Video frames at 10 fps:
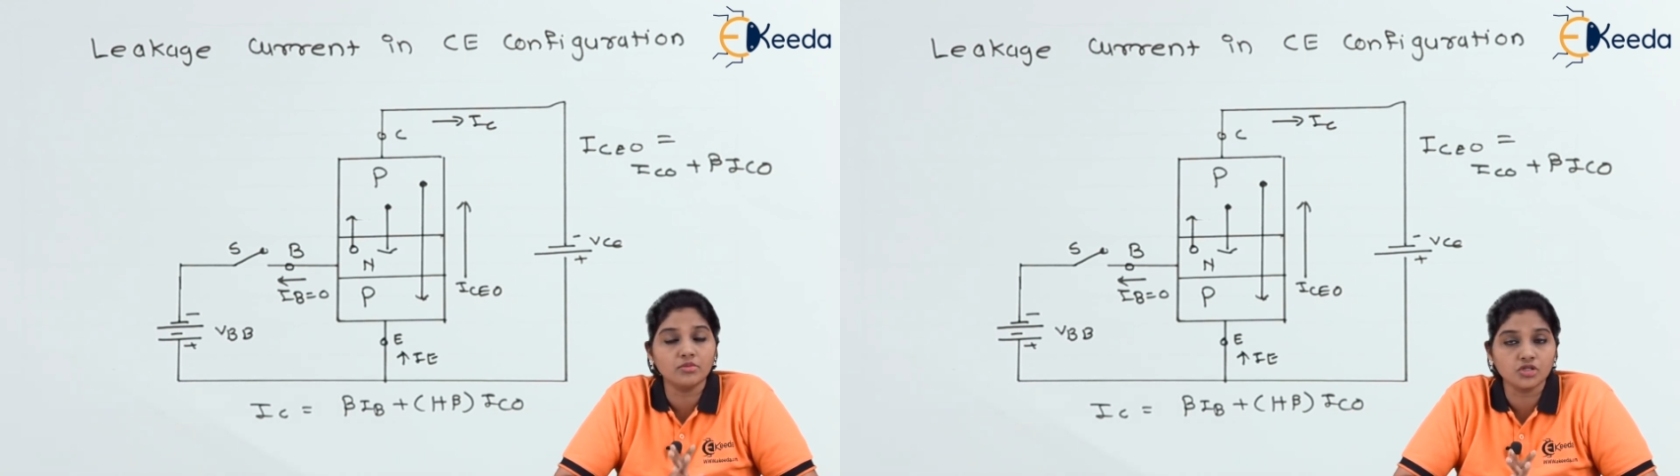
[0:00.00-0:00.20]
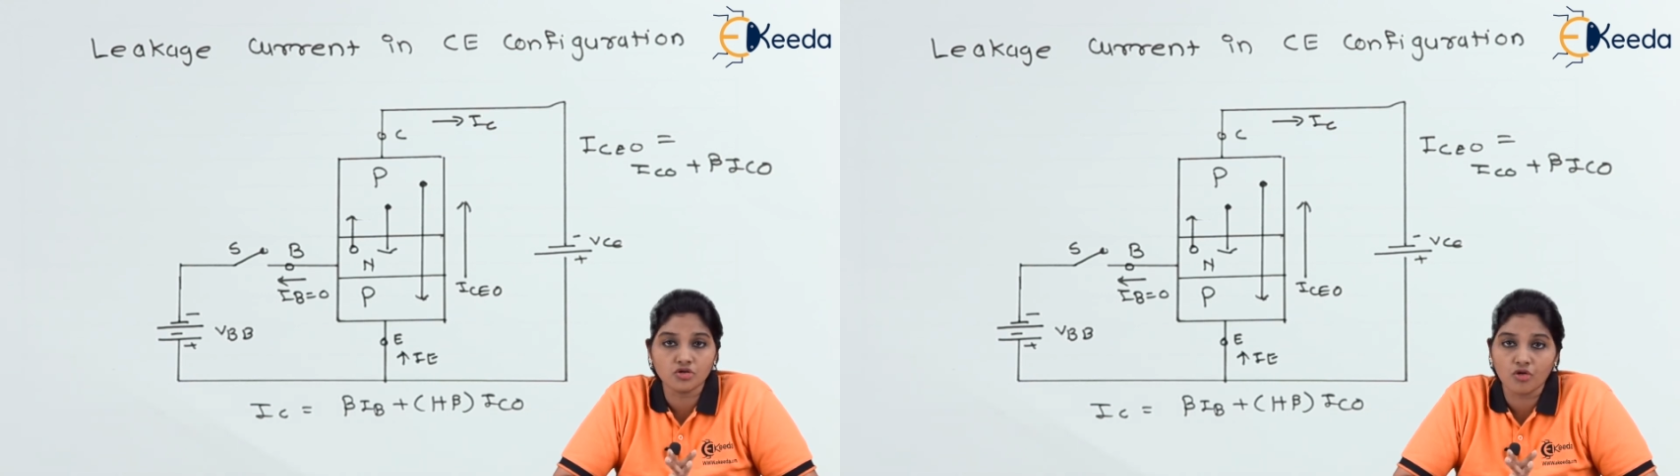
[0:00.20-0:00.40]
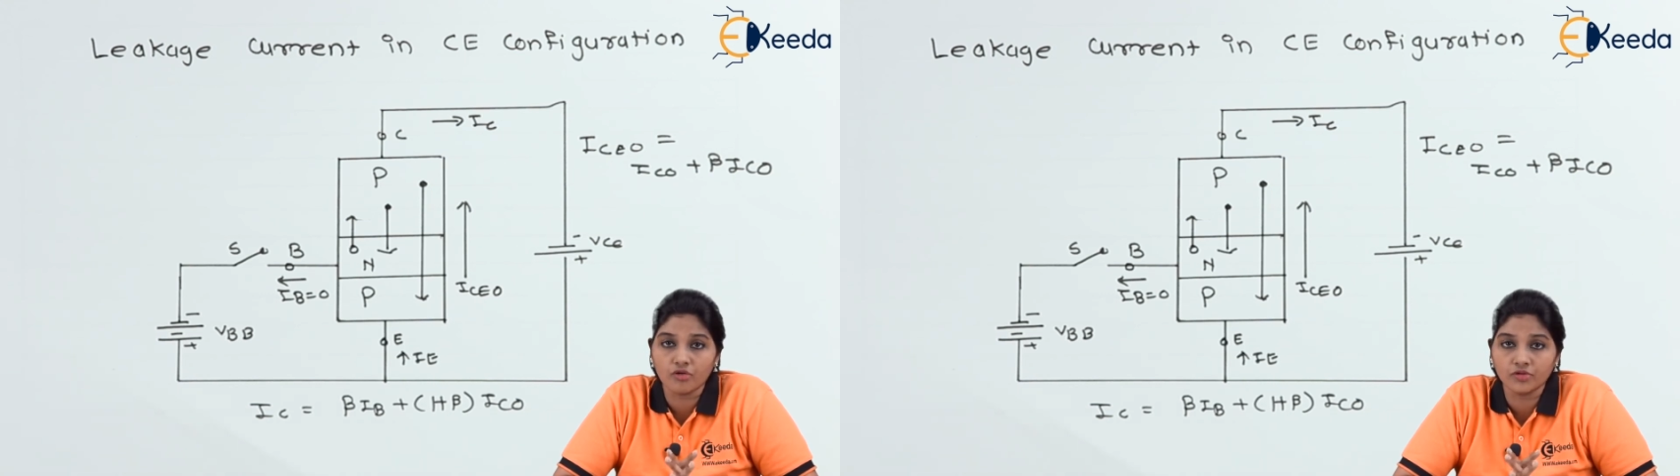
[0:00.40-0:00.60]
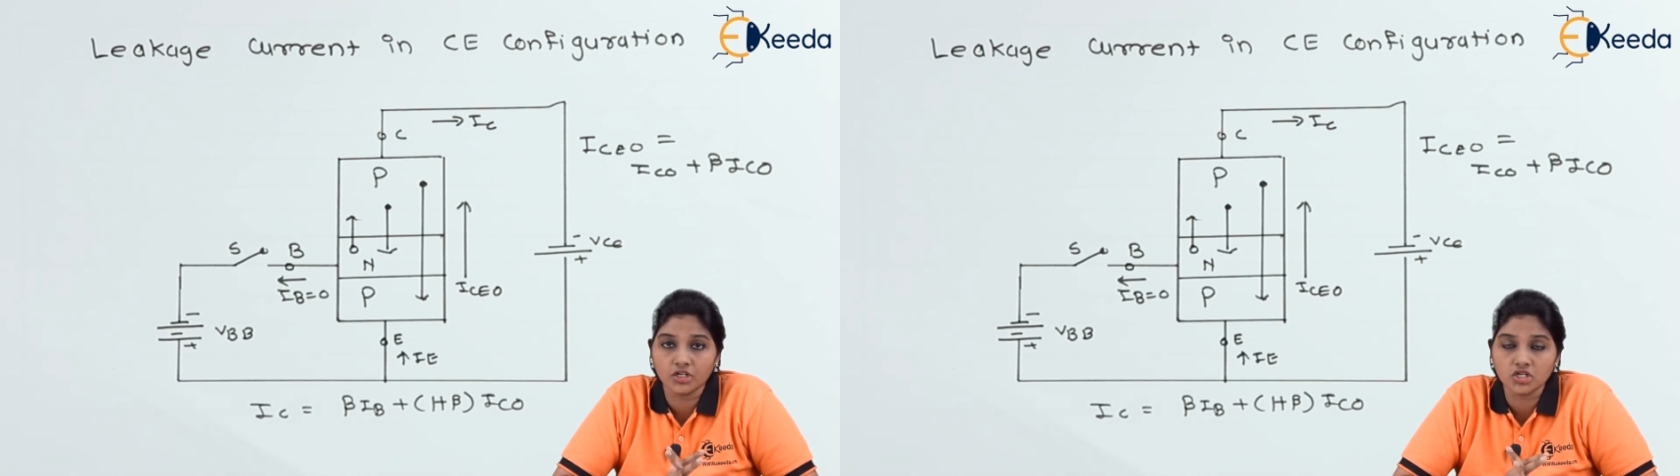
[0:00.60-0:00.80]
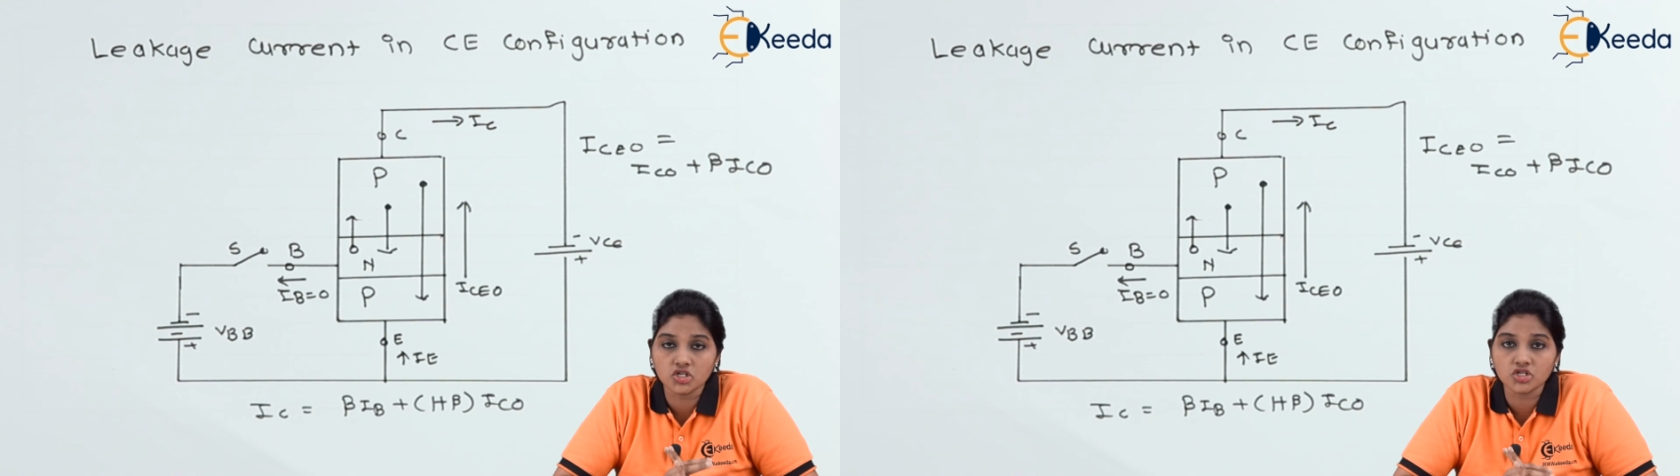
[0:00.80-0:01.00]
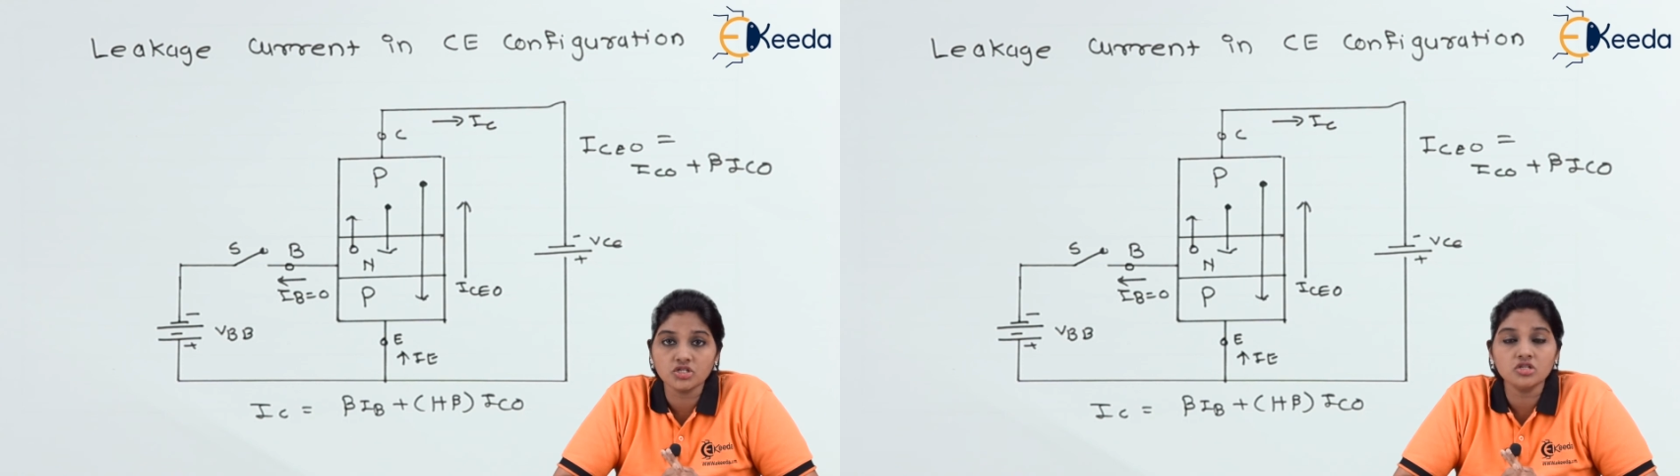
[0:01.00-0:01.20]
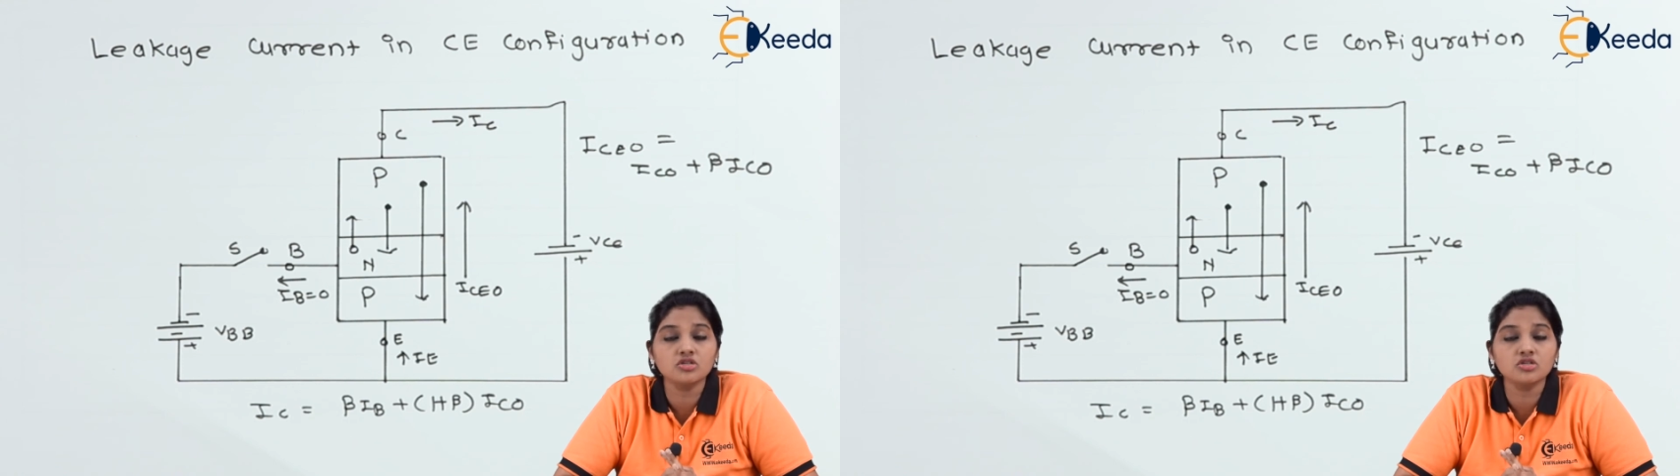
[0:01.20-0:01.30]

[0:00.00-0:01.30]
emitter configuration.